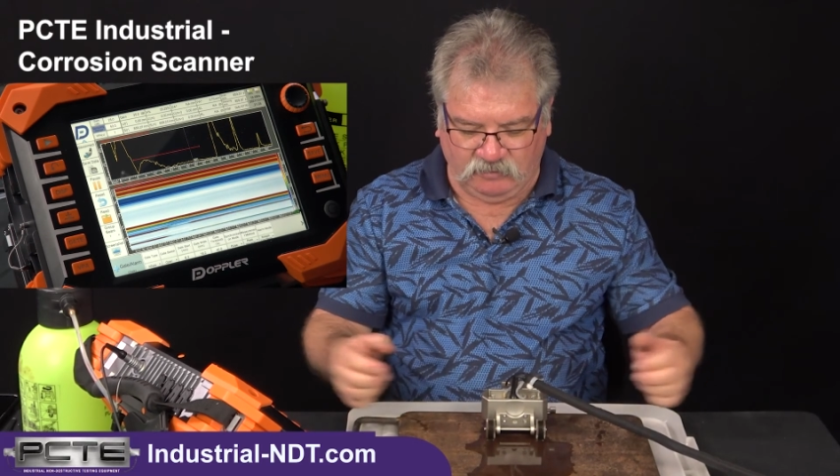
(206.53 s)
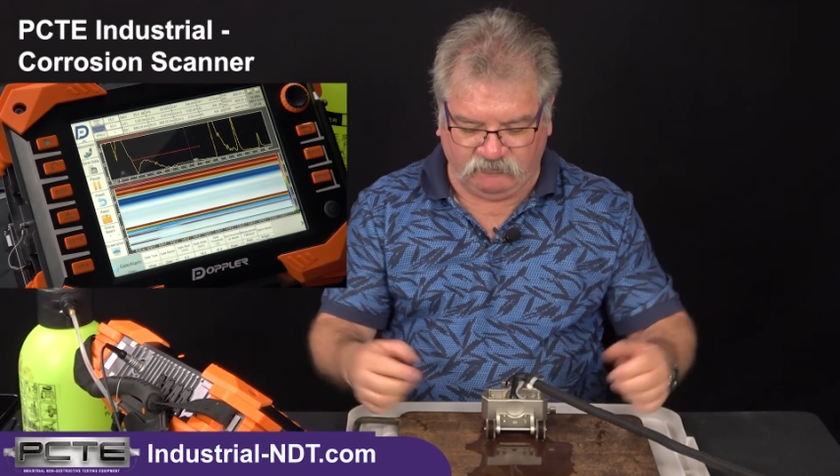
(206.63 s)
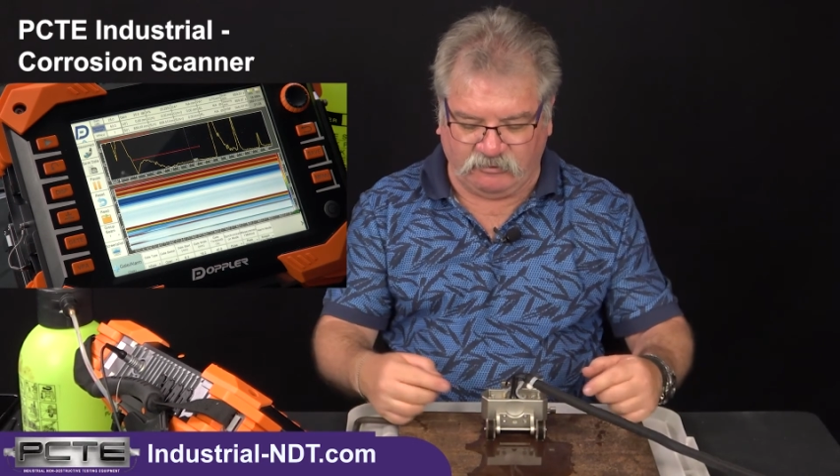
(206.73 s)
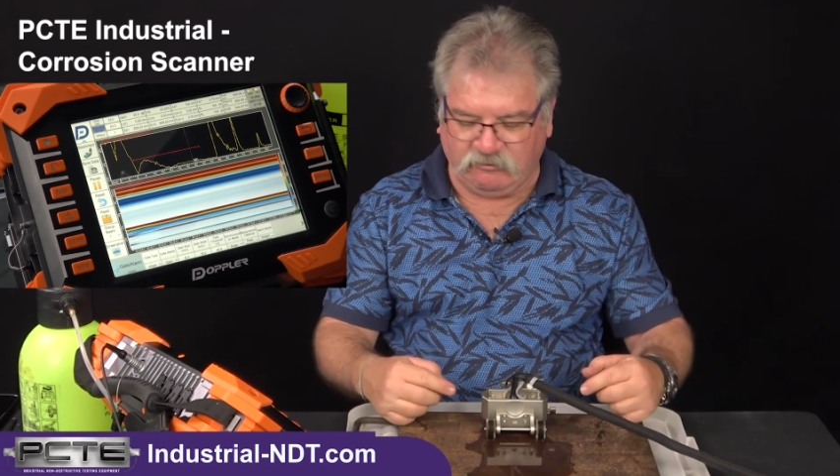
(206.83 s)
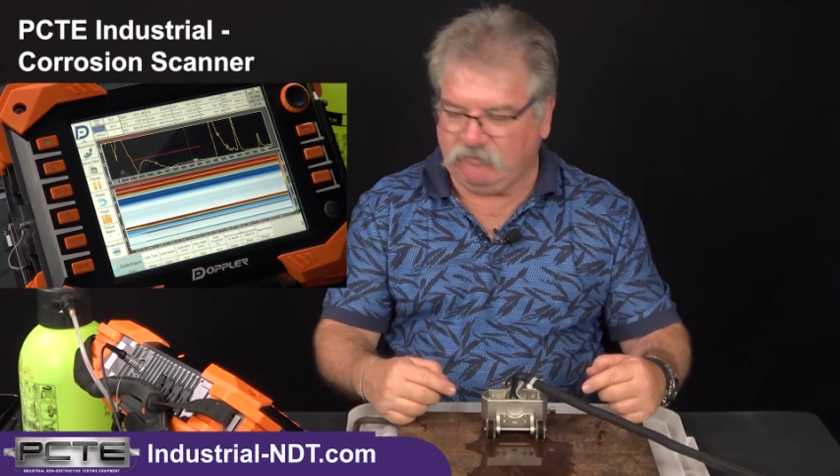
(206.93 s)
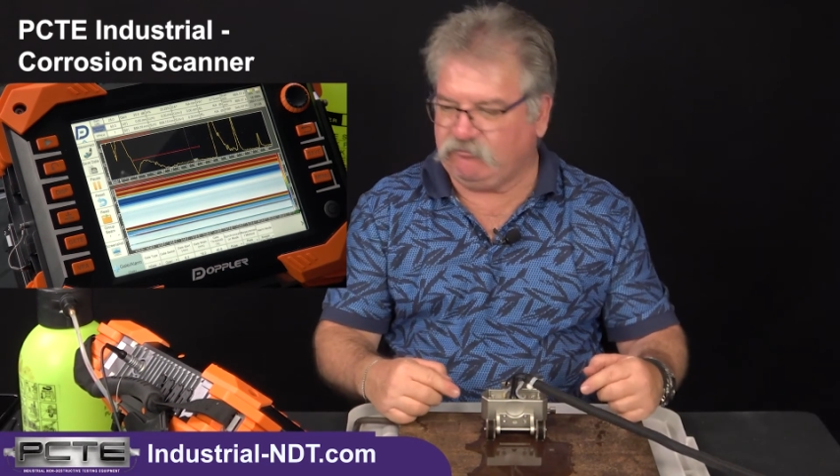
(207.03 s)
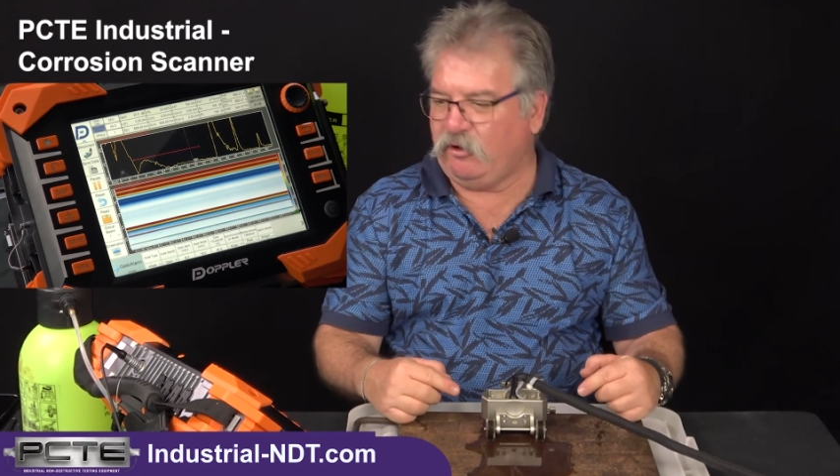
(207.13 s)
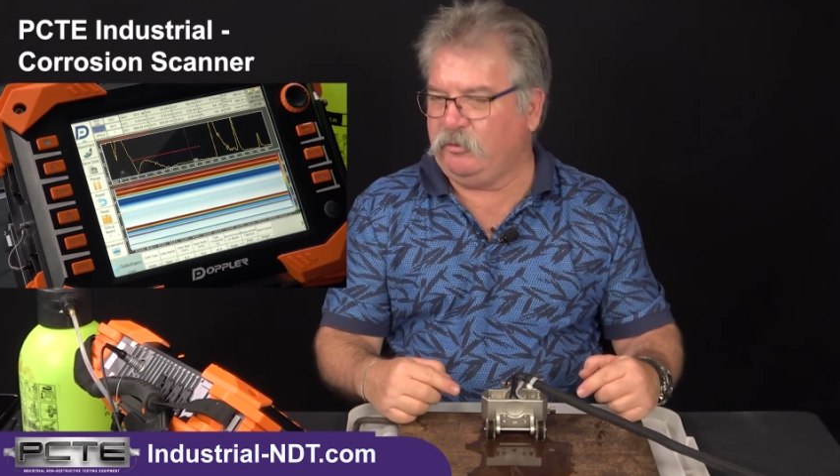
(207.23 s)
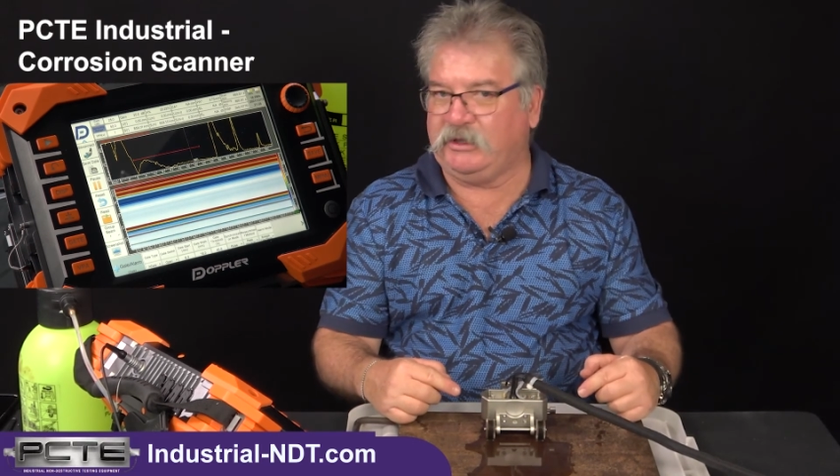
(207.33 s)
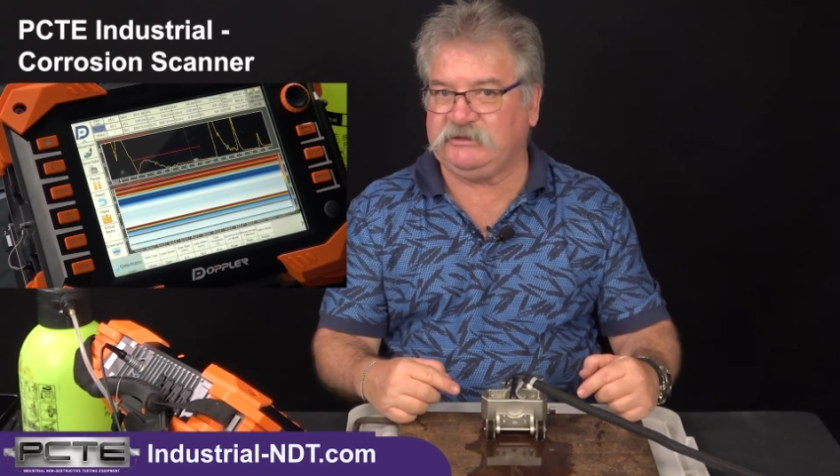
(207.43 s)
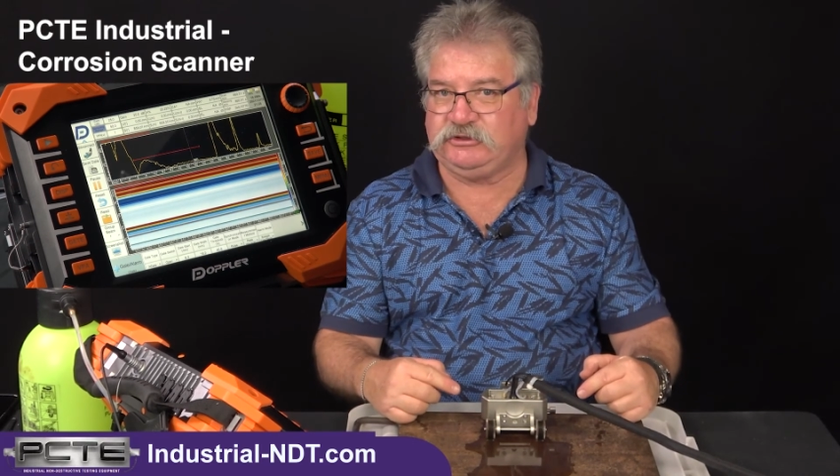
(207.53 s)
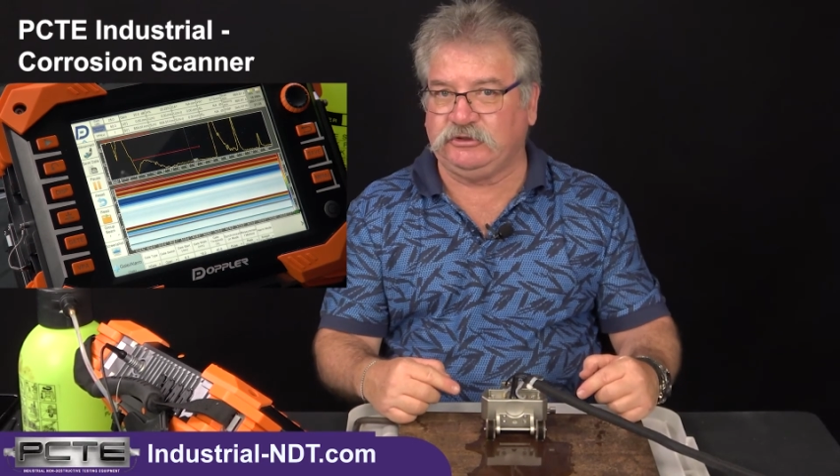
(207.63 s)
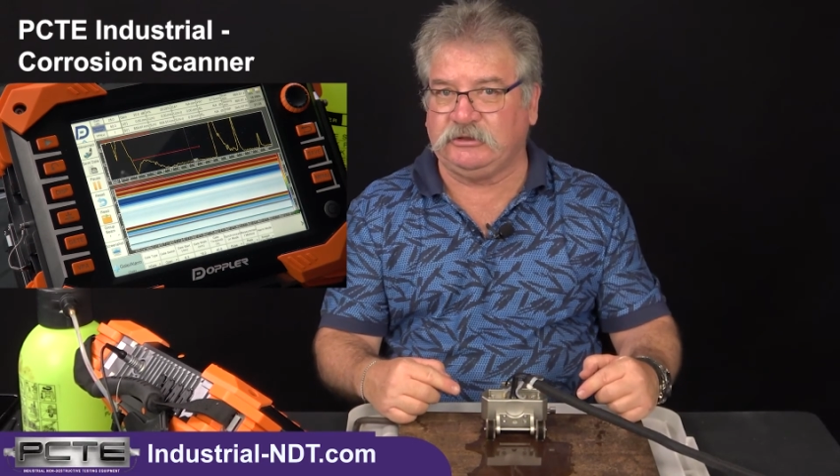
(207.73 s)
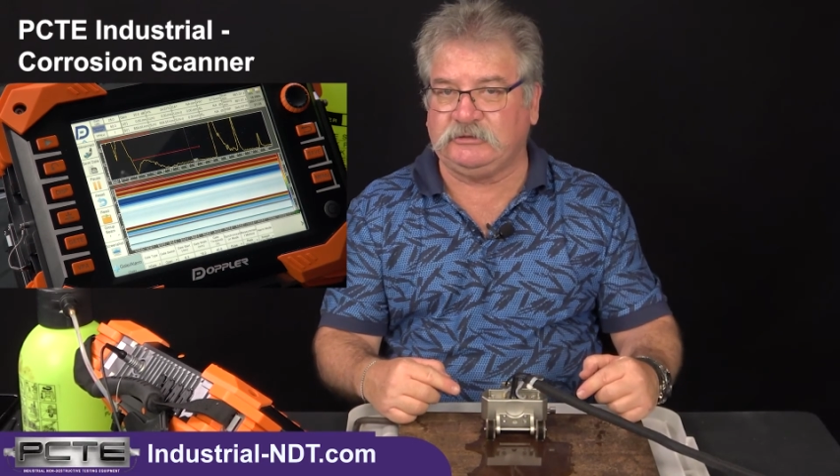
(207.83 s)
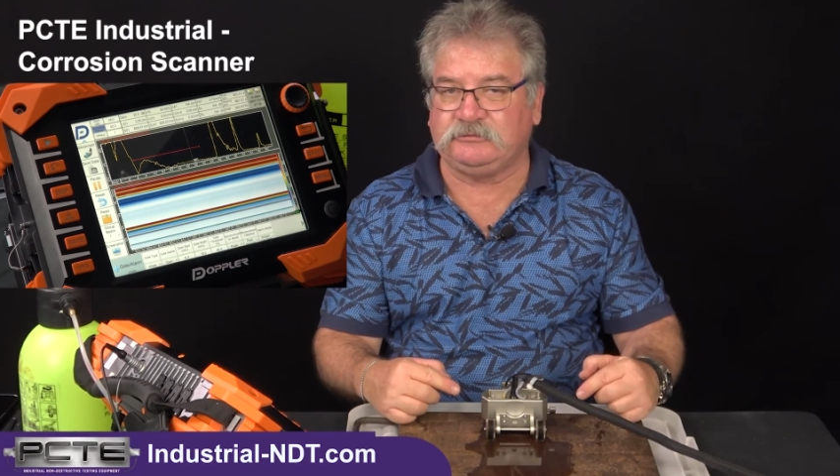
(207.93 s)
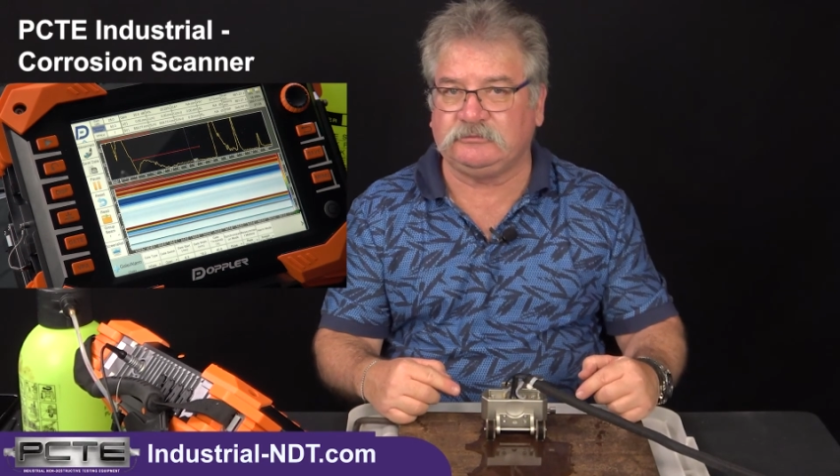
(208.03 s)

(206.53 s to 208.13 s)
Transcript: very robust unit,